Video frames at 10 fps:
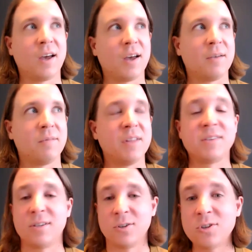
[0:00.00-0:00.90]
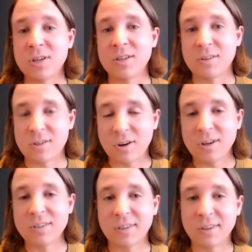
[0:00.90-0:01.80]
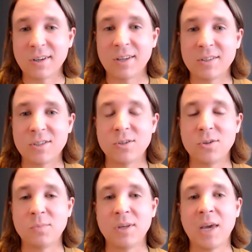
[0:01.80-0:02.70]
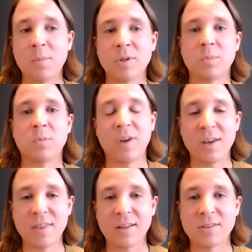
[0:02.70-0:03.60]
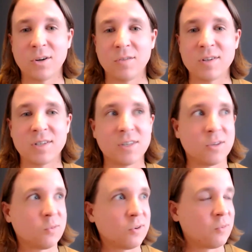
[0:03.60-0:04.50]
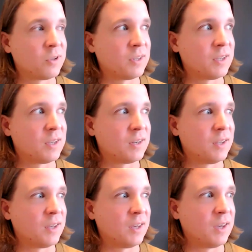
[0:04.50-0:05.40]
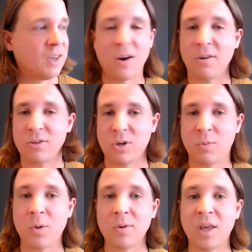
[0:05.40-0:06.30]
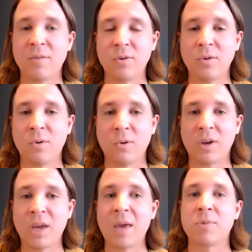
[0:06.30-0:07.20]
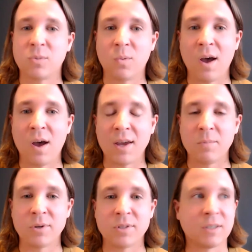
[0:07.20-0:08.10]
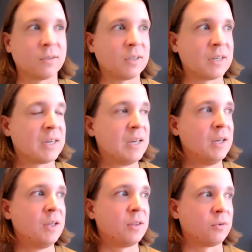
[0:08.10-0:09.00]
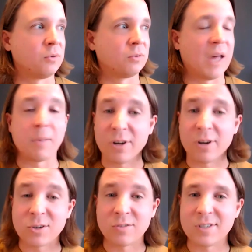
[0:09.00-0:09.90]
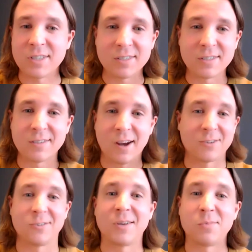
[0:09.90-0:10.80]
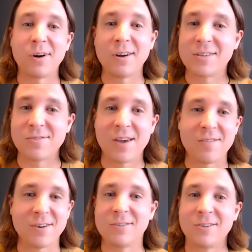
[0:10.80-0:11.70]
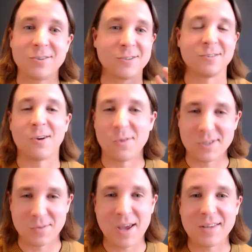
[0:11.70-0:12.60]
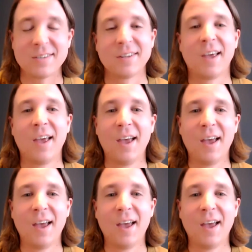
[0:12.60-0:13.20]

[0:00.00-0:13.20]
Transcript: Institutions are starting to look into being able to provide that service either within a college or department level or campus wide, particularly through library services. Talk to your librarians if you have any institution, they're always the best.